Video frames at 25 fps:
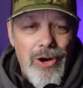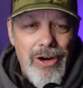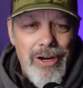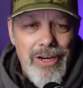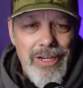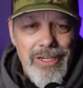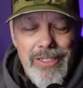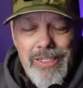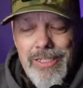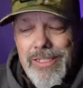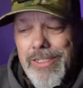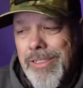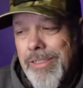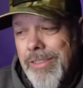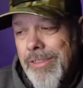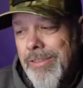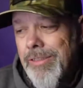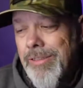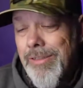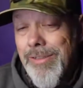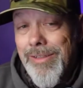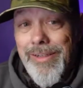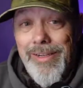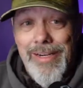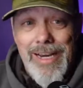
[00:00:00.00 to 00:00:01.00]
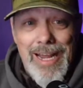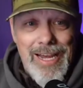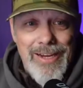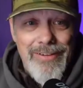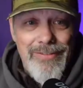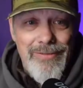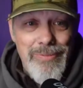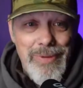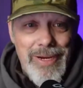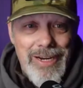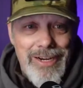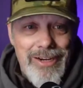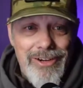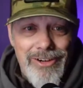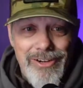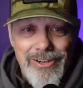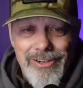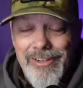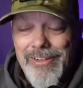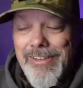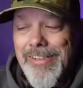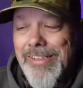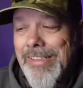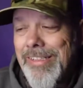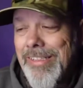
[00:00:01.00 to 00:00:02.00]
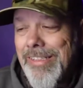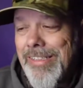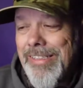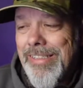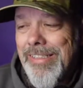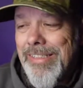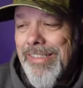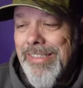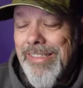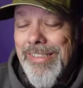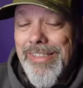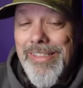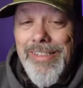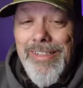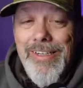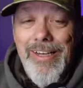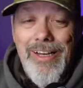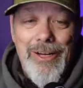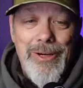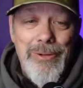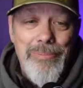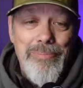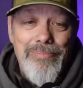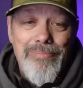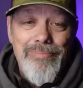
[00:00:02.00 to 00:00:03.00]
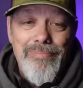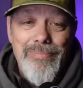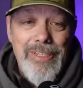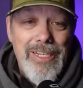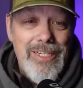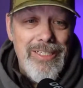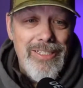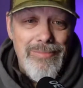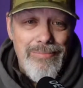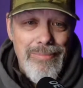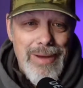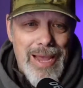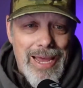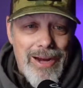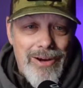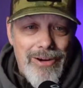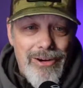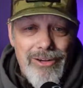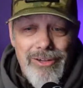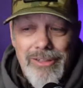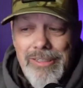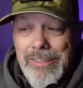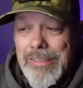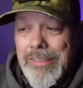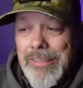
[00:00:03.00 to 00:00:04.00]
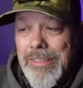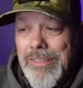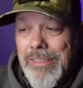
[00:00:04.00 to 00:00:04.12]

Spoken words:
artist, knife maker, doesn't matter.